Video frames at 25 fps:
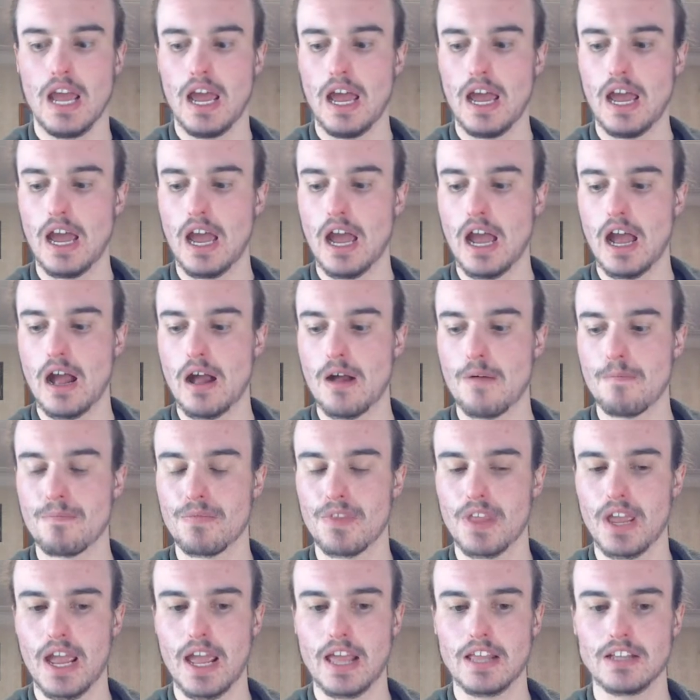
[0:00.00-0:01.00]

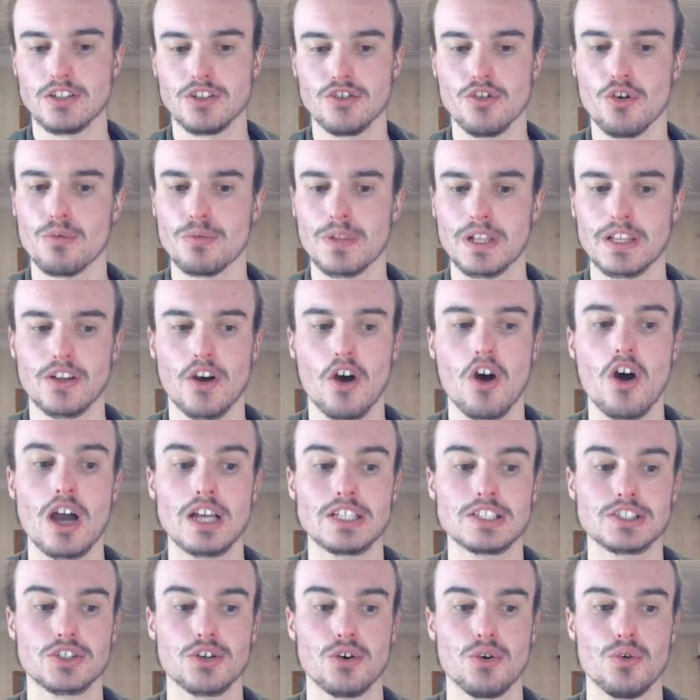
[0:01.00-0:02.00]
And normally the high
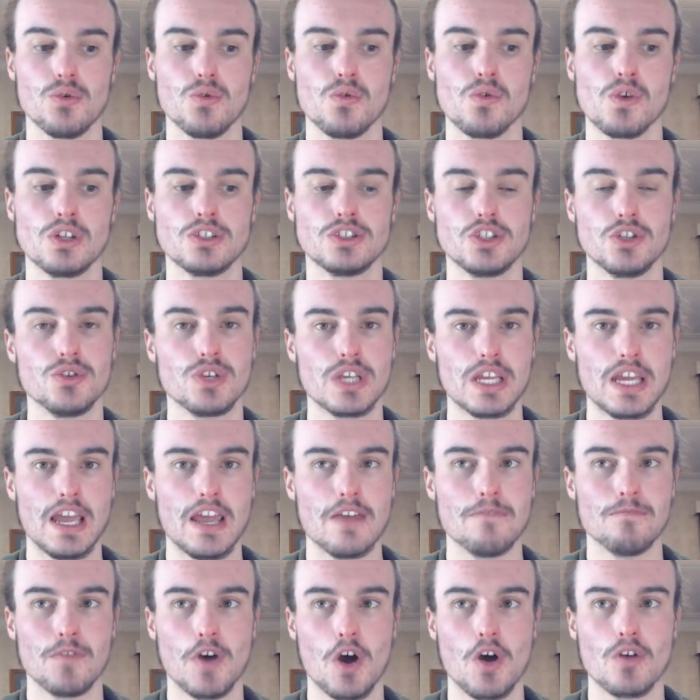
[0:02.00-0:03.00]
school do get
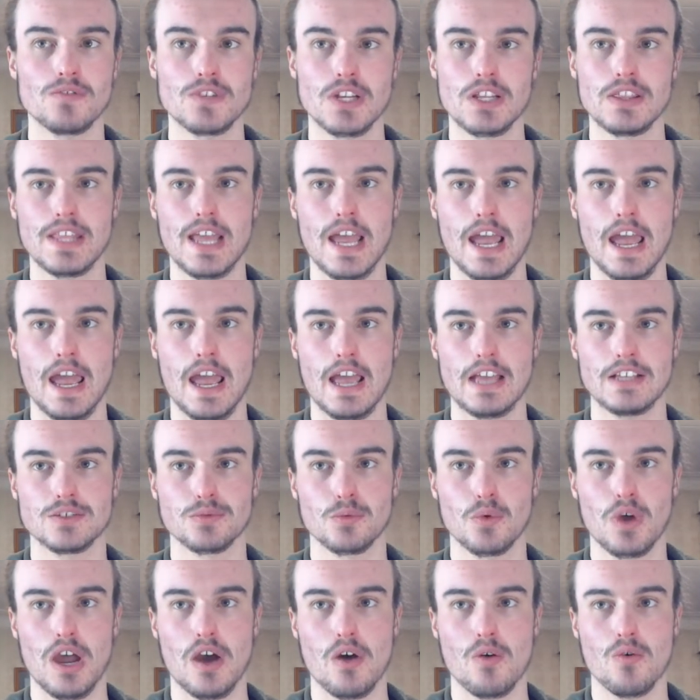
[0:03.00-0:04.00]
involved in that as
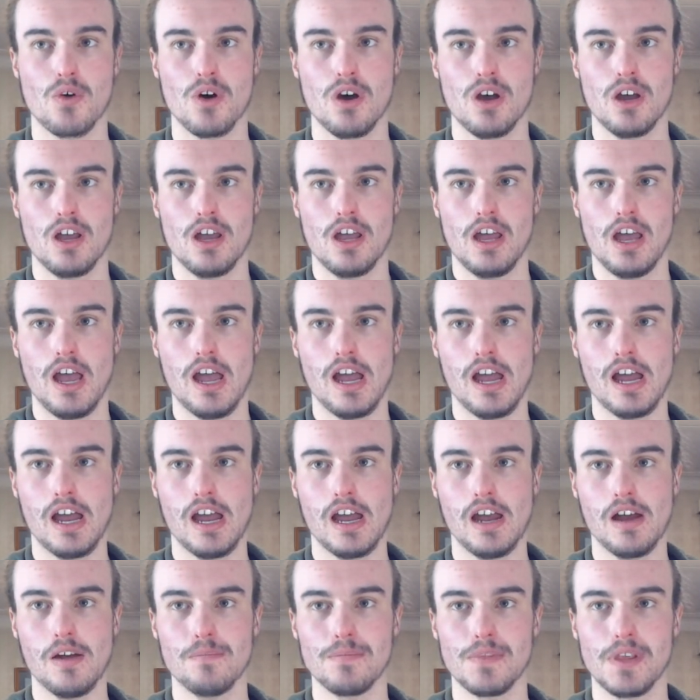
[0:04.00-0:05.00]
well.
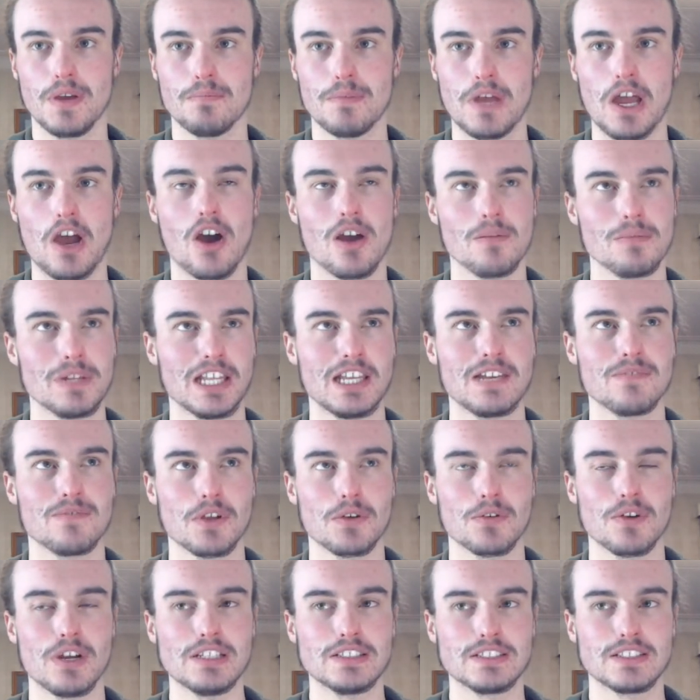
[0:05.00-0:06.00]
But I believe
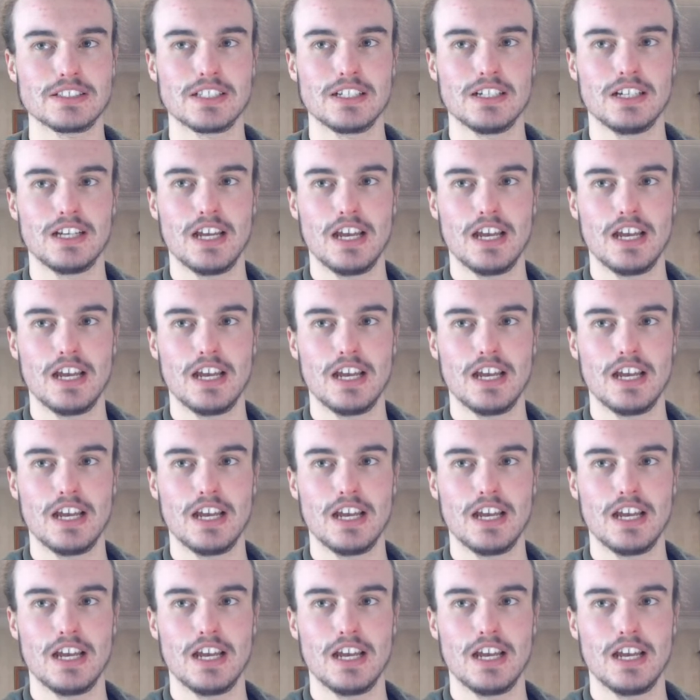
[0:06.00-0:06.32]
there is.